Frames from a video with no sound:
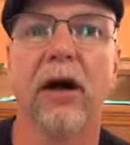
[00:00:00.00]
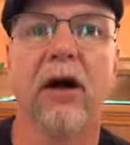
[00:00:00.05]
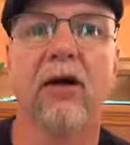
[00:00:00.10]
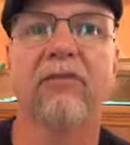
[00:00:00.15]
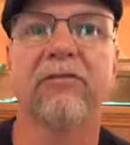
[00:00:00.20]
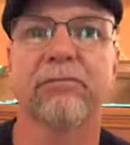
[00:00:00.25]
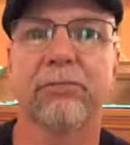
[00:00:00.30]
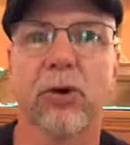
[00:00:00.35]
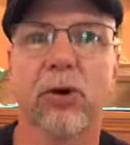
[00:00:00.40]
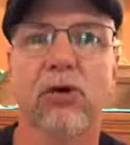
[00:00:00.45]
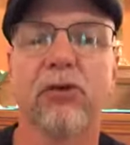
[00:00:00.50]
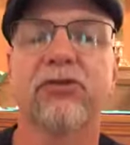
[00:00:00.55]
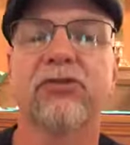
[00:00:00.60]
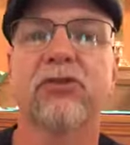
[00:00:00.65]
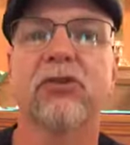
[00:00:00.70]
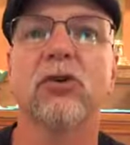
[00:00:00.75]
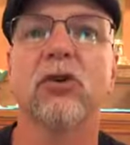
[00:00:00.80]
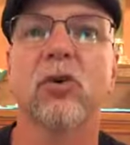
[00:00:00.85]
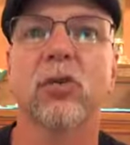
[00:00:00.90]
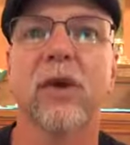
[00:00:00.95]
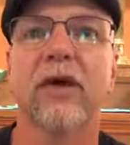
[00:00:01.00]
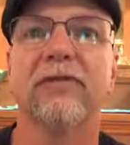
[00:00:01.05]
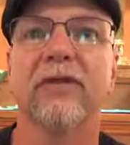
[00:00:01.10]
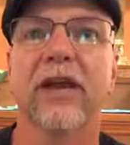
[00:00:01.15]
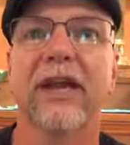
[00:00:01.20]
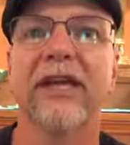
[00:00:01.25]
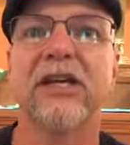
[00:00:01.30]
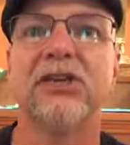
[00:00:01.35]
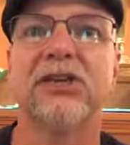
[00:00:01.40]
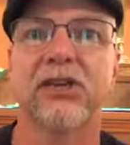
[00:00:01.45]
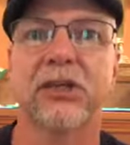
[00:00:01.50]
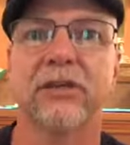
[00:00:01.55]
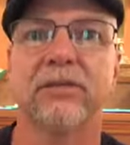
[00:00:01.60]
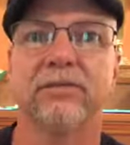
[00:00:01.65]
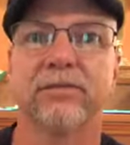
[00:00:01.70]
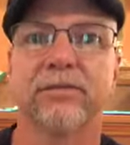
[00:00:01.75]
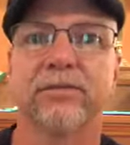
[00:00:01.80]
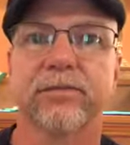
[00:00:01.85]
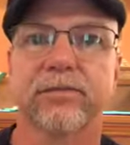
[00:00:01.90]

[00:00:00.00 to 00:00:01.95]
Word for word: of personal revelation.